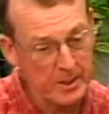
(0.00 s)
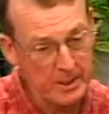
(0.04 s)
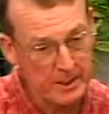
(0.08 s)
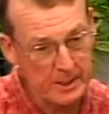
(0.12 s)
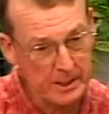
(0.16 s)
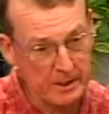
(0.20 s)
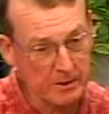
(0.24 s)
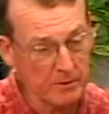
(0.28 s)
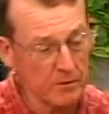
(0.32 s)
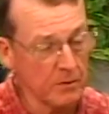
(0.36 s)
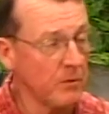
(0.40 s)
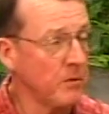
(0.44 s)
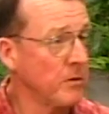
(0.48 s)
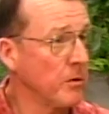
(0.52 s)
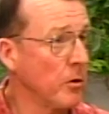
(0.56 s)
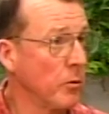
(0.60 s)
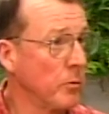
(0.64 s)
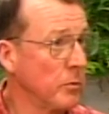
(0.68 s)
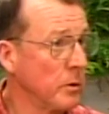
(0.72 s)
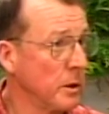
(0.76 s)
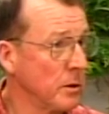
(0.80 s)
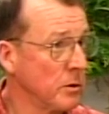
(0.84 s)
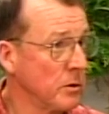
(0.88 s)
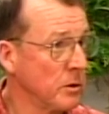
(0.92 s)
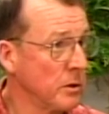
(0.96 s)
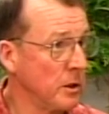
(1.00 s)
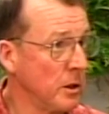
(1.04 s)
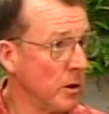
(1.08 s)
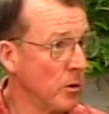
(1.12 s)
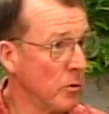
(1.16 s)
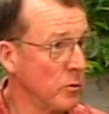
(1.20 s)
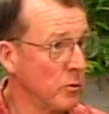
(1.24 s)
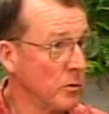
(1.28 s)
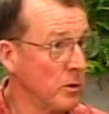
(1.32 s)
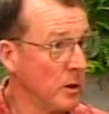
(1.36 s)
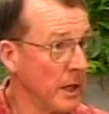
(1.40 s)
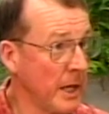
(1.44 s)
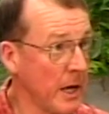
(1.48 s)
in the zone that she
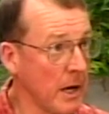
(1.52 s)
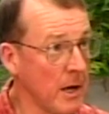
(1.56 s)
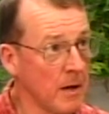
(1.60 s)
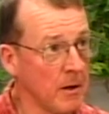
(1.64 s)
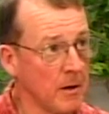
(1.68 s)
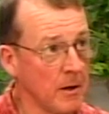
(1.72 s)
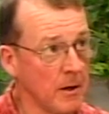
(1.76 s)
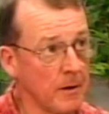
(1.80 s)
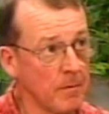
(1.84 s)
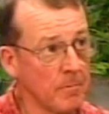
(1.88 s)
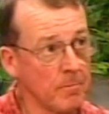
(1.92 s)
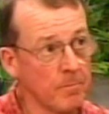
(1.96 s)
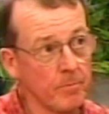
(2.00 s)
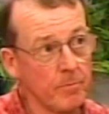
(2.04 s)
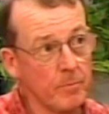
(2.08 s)
owned land in.